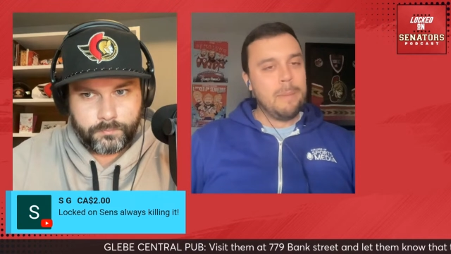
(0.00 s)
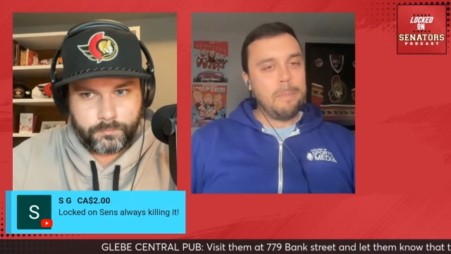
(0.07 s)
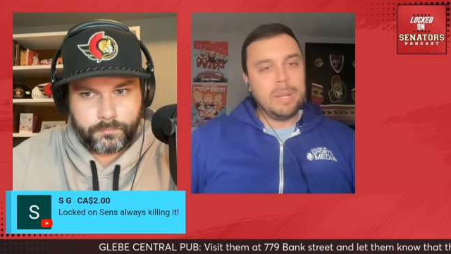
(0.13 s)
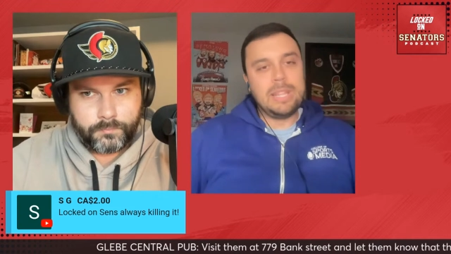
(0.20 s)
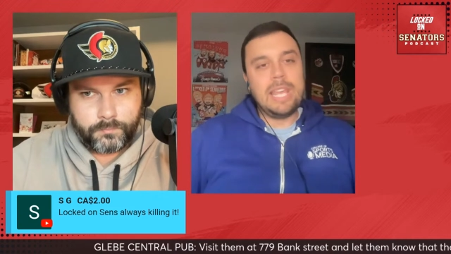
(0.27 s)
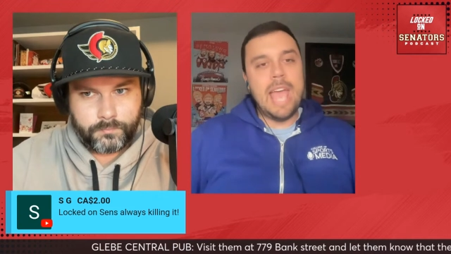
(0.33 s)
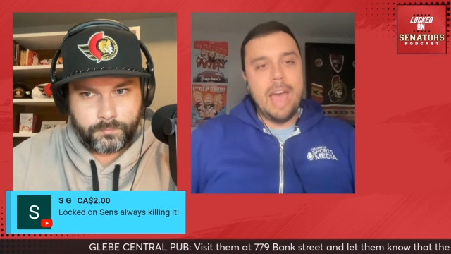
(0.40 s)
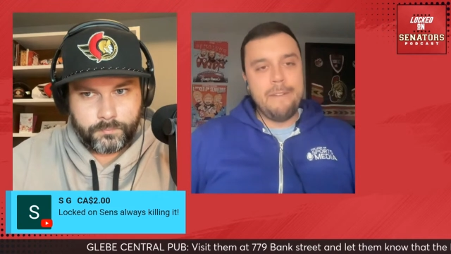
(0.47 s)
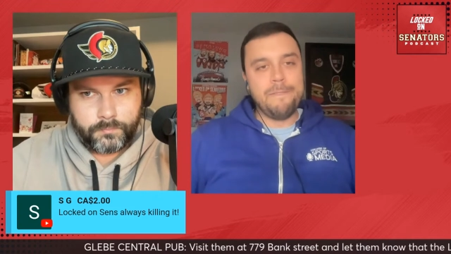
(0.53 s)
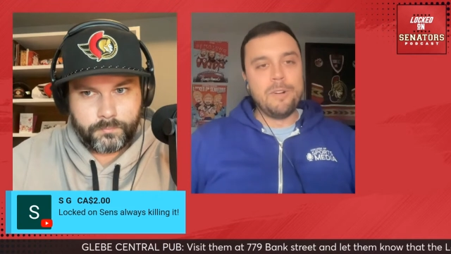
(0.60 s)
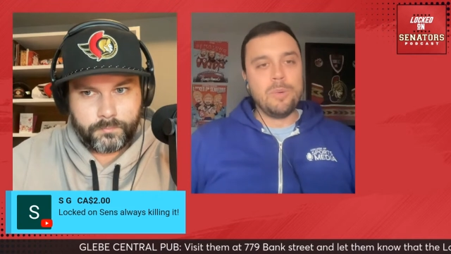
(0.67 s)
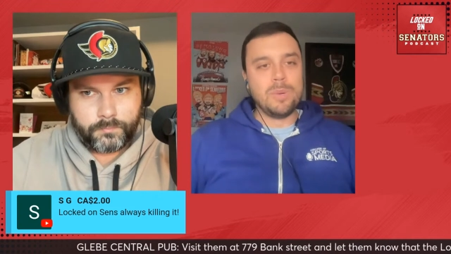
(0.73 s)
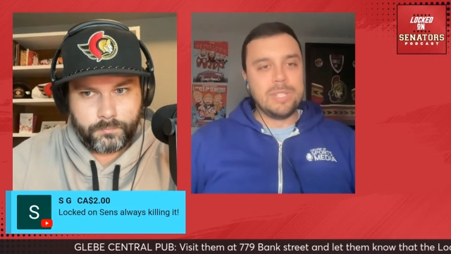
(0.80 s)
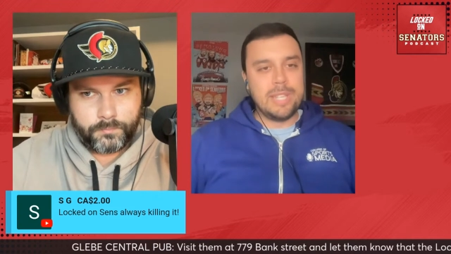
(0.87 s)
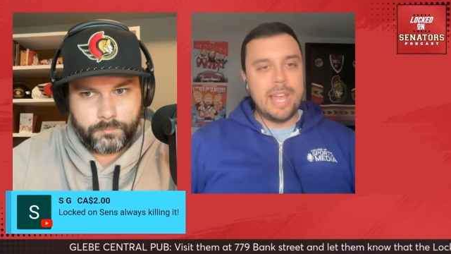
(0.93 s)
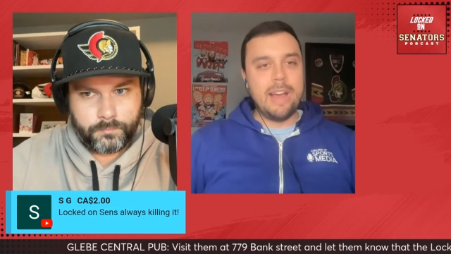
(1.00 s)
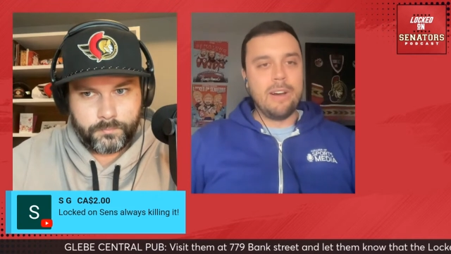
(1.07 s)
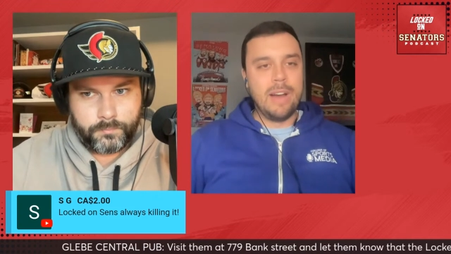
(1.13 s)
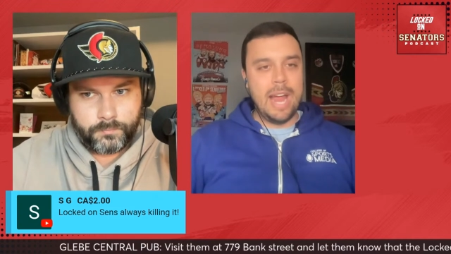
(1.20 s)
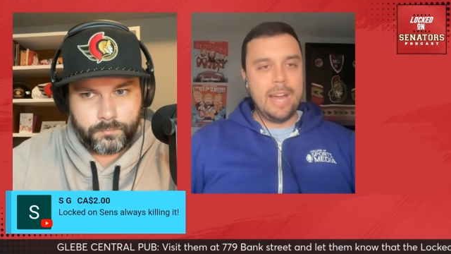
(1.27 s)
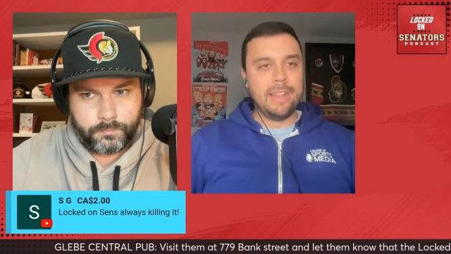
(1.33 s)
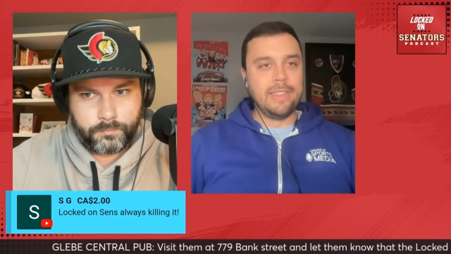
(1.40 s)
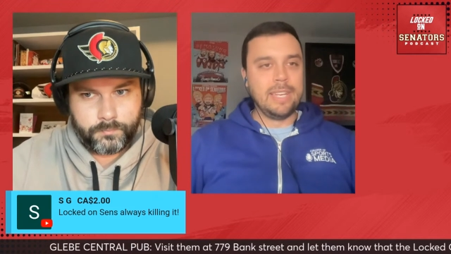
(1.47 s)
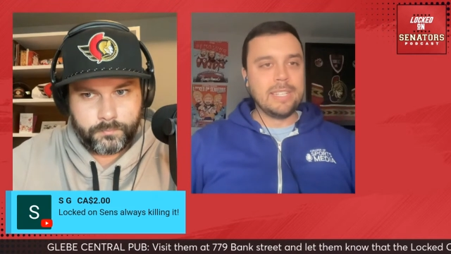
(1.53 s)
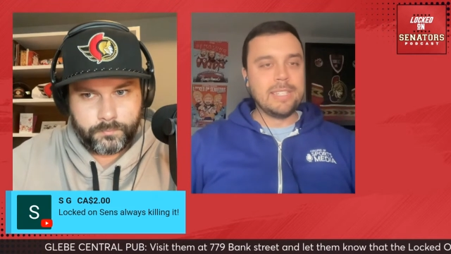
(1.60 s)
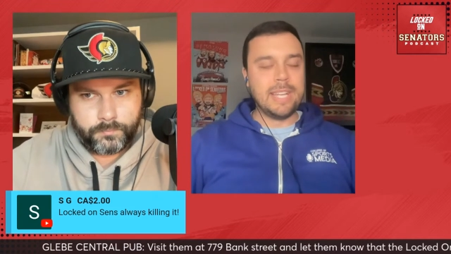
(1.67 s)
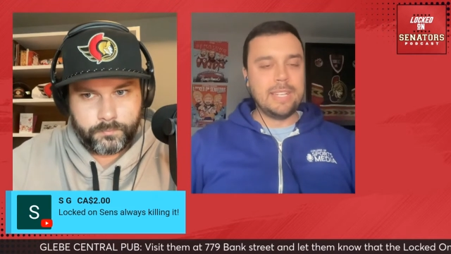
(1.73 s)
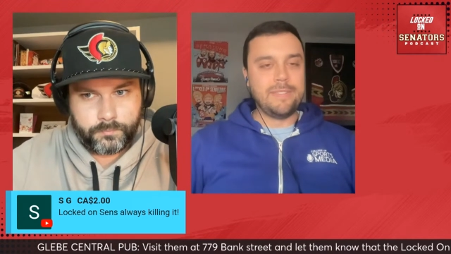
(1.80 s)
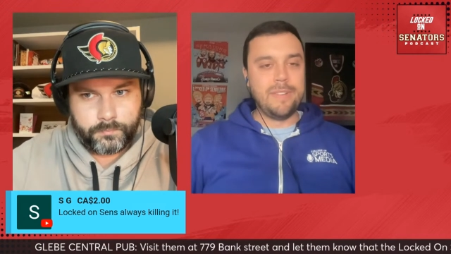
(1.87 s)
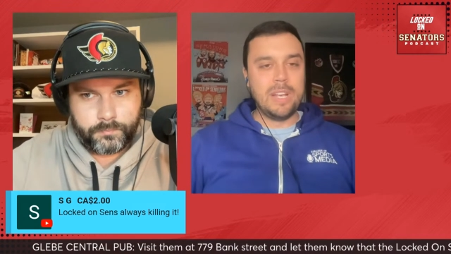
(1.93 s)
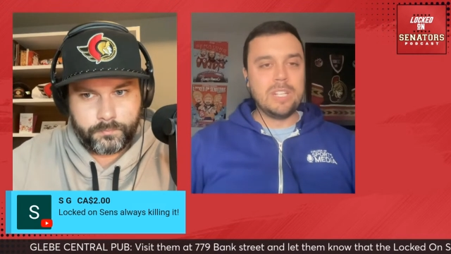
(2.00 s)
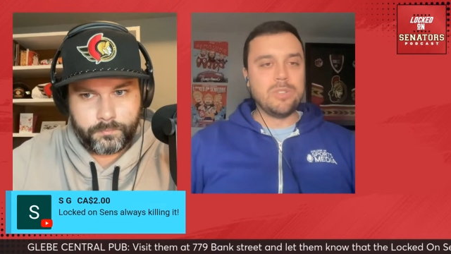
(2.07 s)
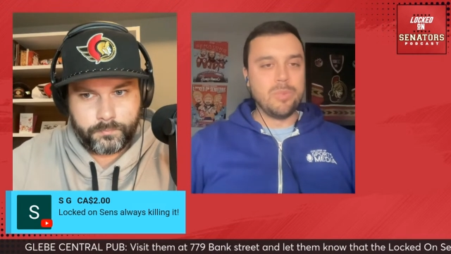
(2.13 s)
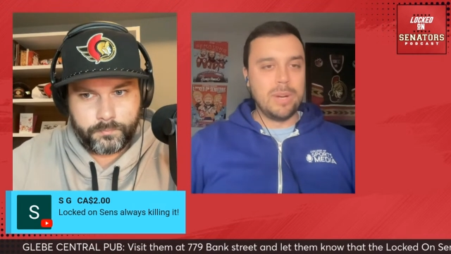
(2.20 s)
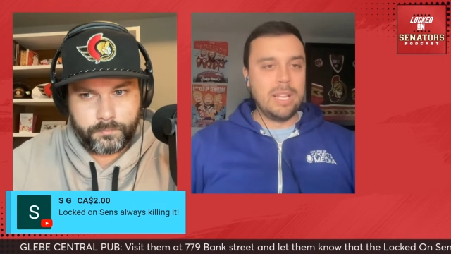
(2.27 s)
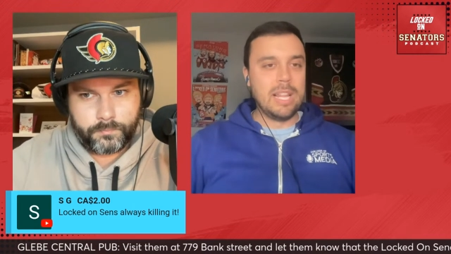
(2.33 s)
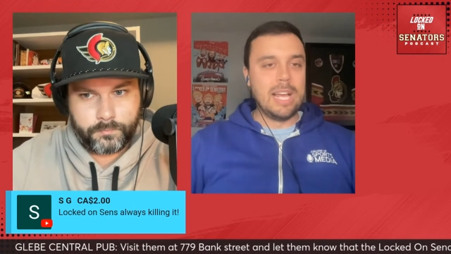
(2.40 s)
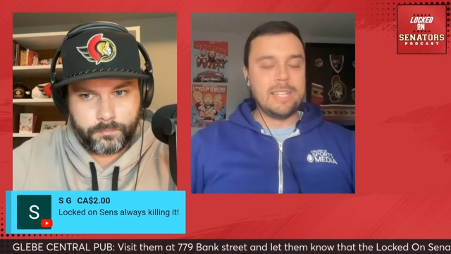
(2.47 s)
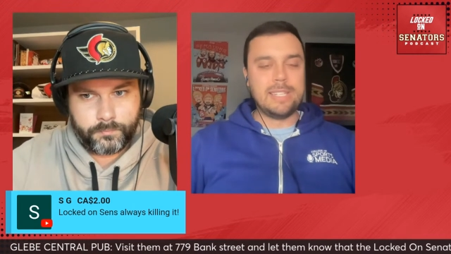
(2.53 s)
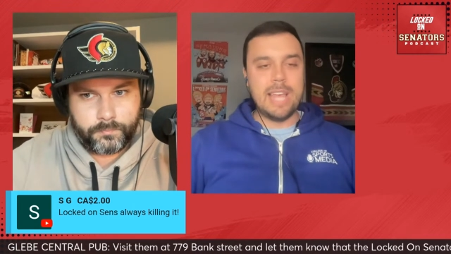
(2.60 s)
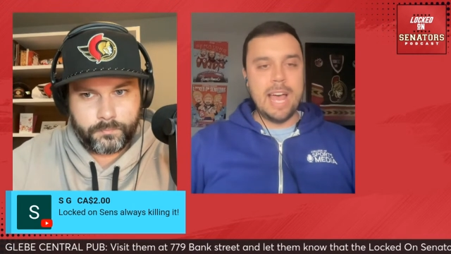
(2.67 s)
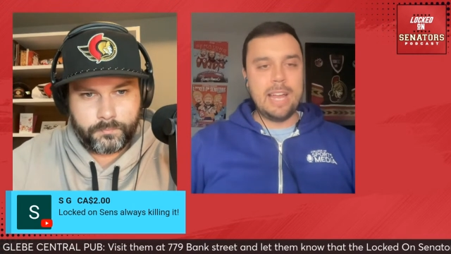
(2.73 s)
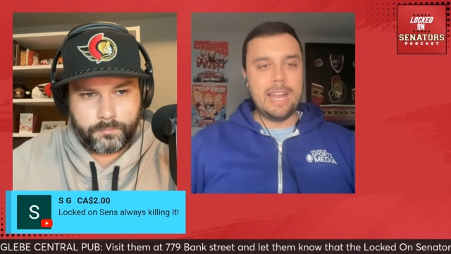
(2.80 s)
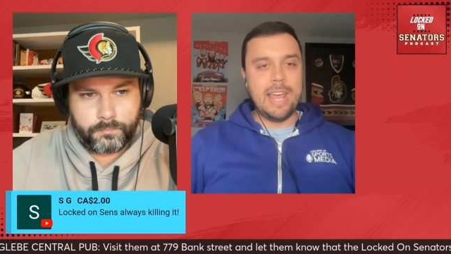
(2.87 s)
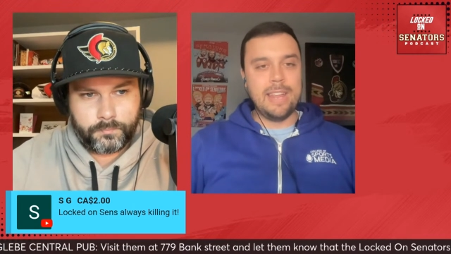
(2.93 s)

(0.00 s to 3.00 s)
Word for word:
Speaker 1: But the effort was there. And I think Sens fans realized that.